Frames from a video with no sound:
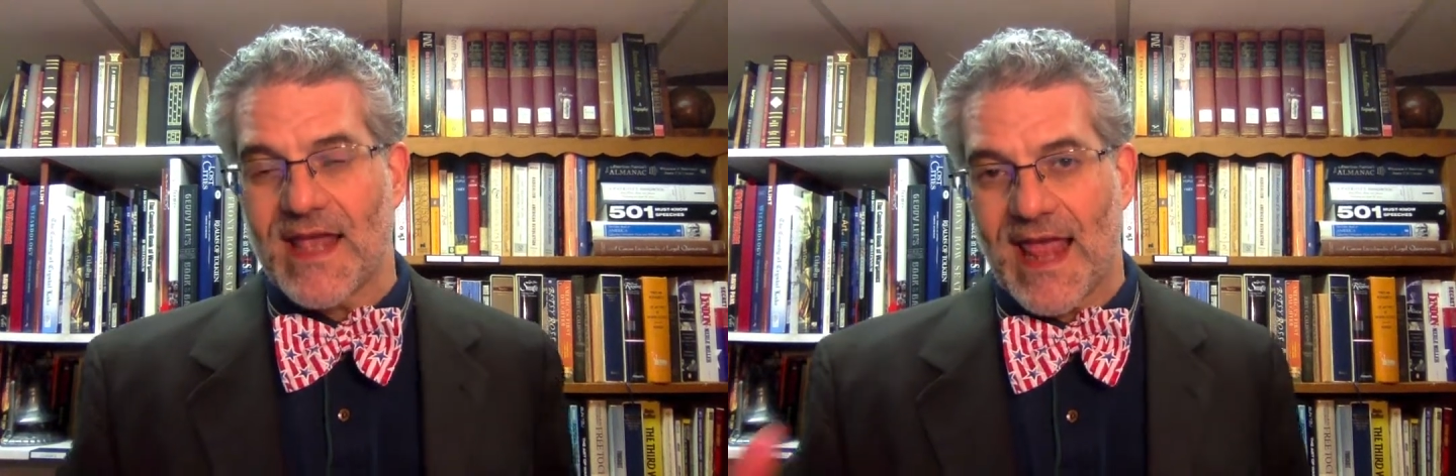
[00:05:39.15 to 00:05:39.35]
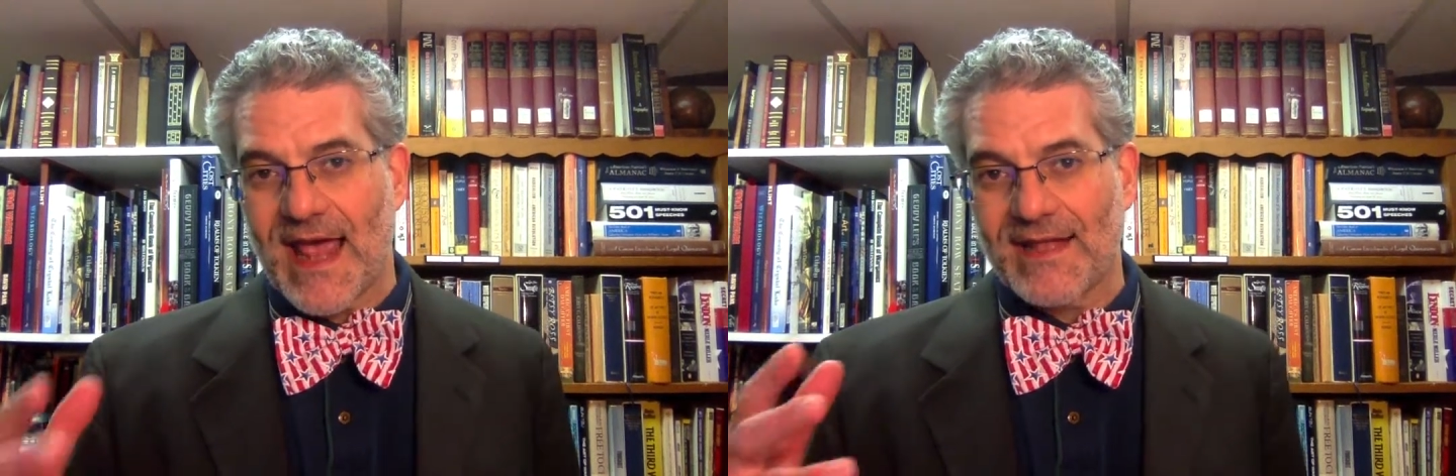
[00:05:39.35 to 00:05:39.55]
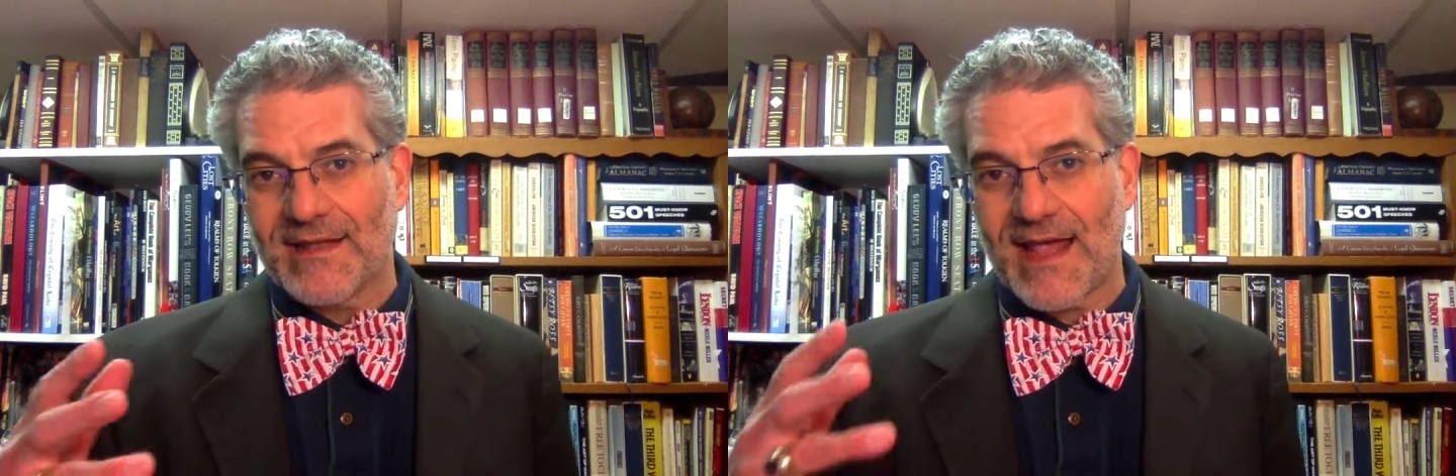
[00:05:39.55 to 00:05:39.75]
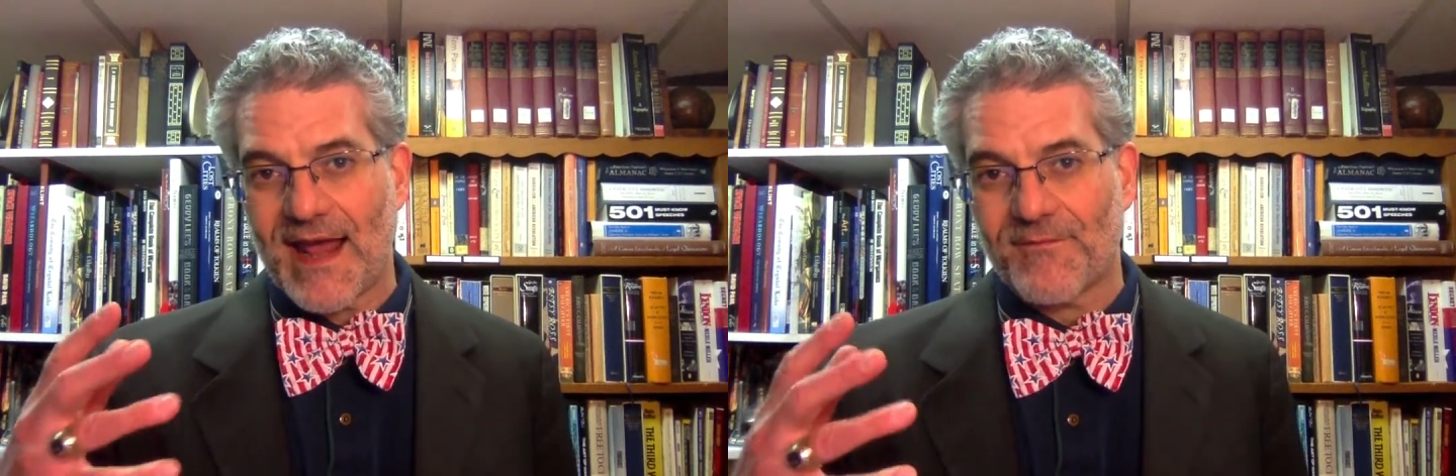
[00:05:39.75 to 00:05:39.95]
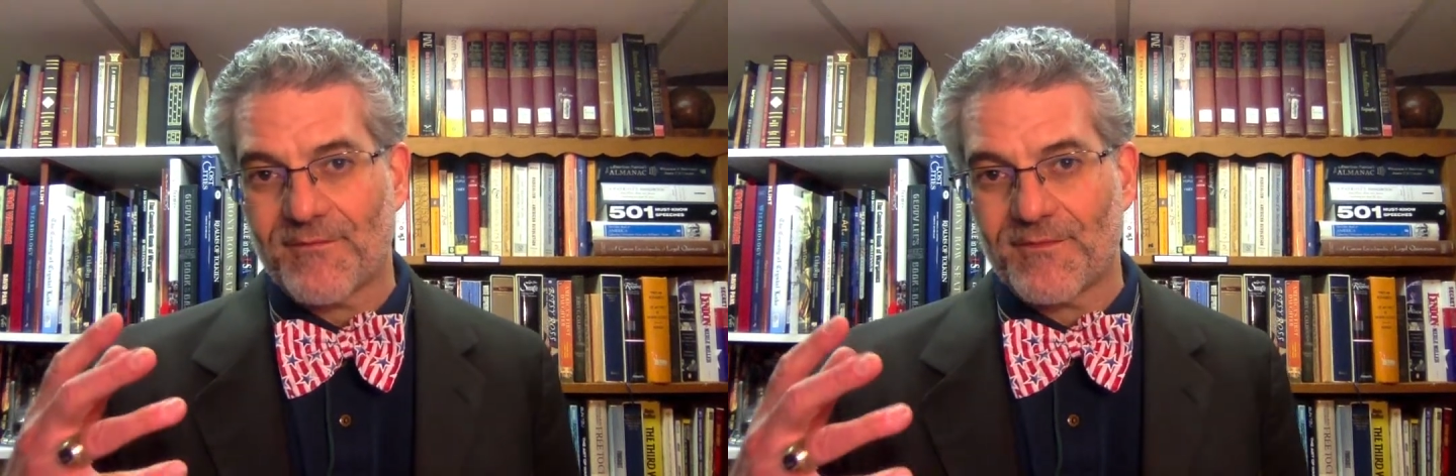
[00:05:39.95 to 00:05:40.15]
and
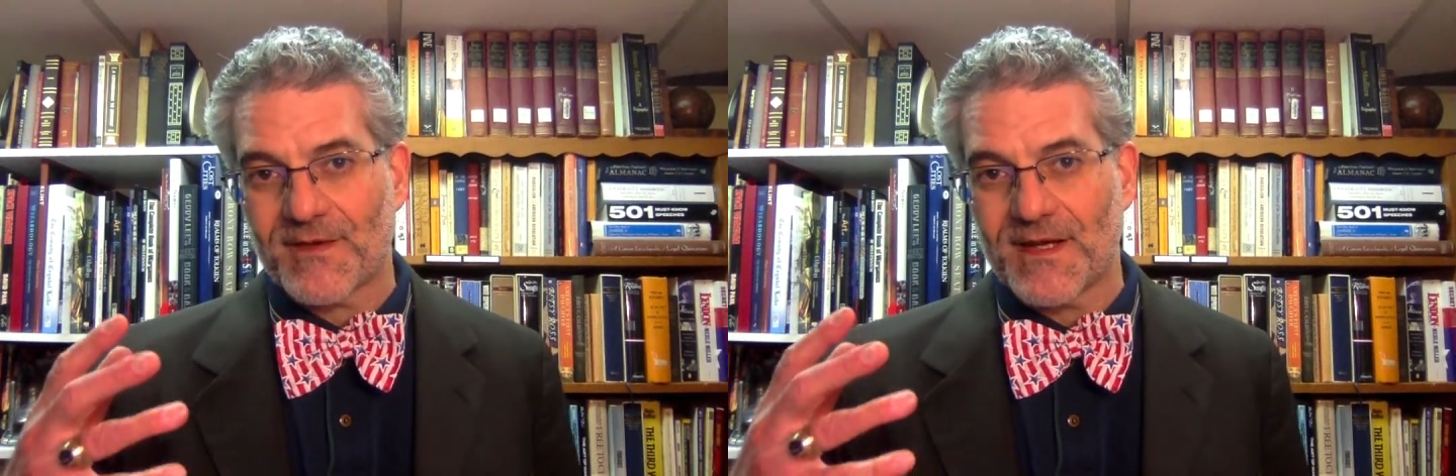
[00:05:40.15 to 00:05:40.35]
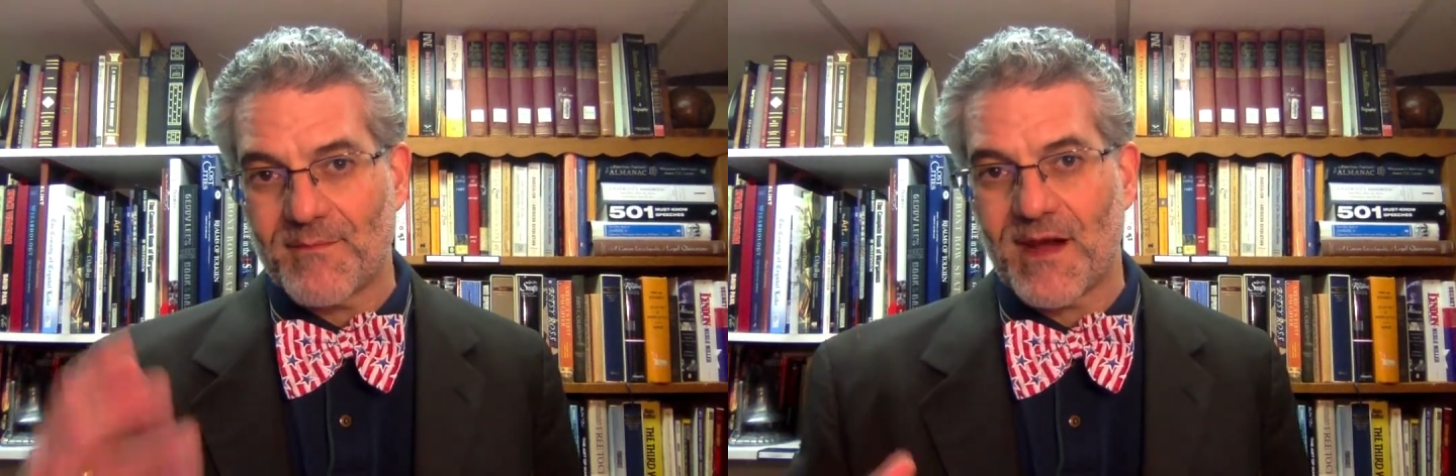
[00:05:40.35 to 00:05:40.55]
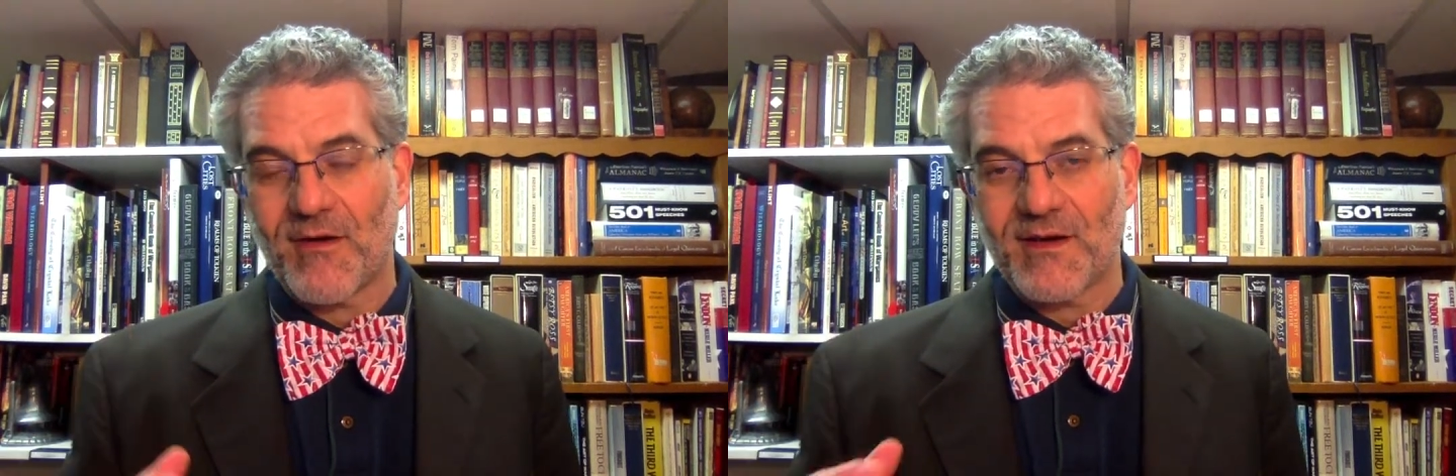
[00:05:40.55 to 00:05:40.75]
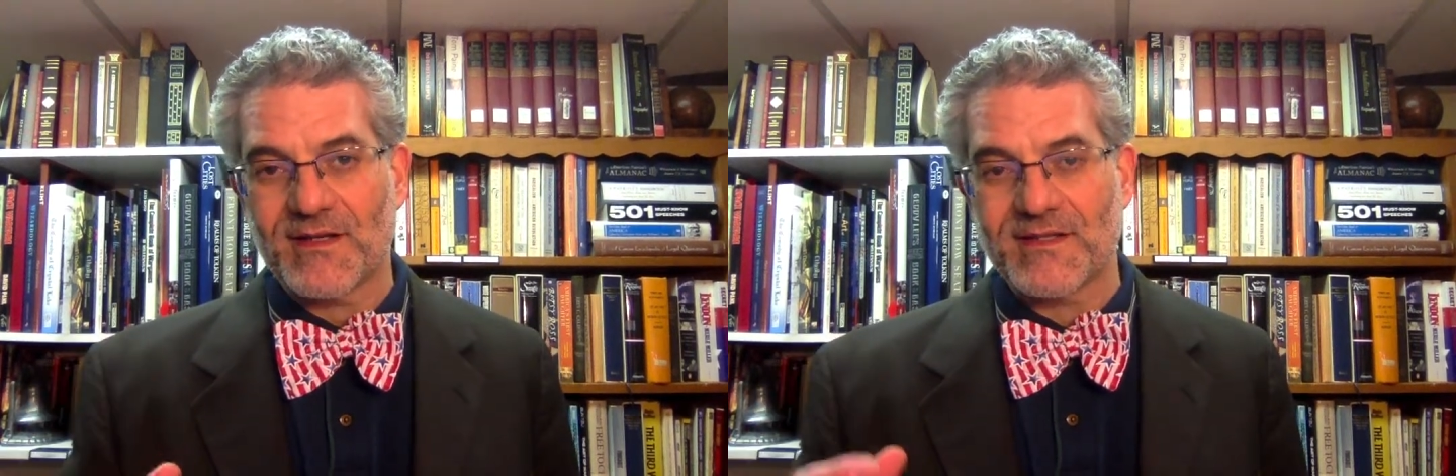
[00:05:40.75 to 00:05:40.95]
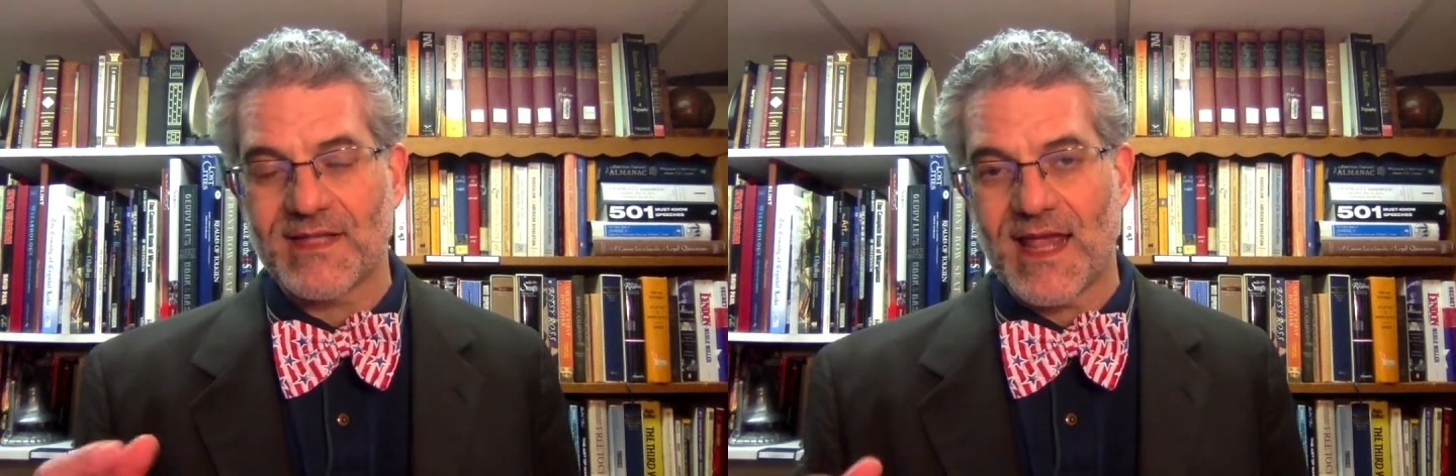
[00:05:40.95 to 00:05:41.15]
African Americans